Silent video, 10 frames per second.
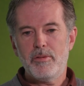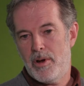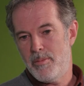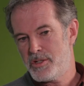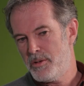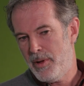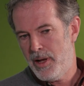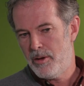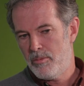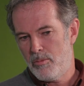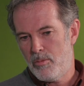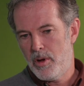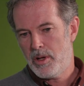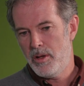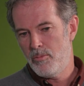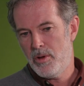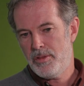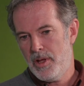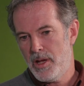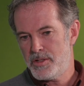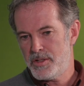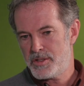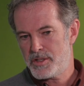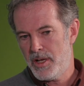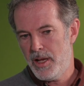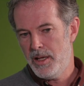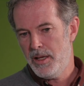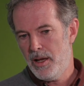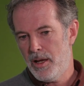it's very much about working with the agency